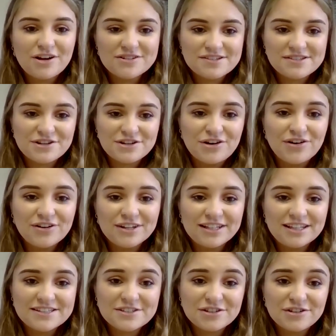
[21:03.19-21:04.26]
got us talking
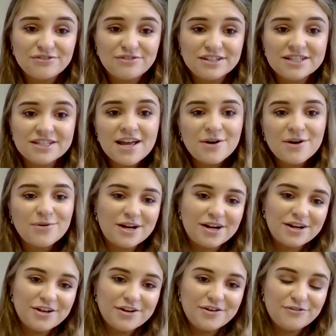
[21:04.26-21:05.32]
and stuff, and where
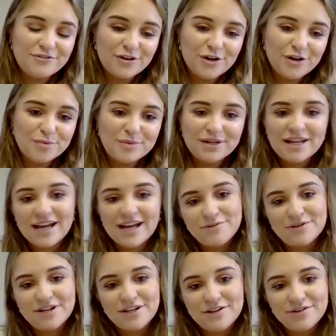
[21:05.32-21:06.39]
are you from and how
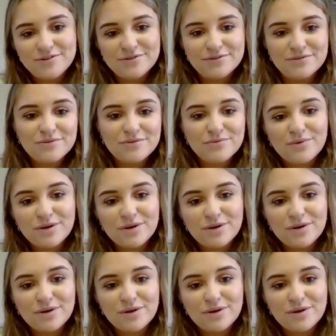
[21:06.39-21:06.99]
are you and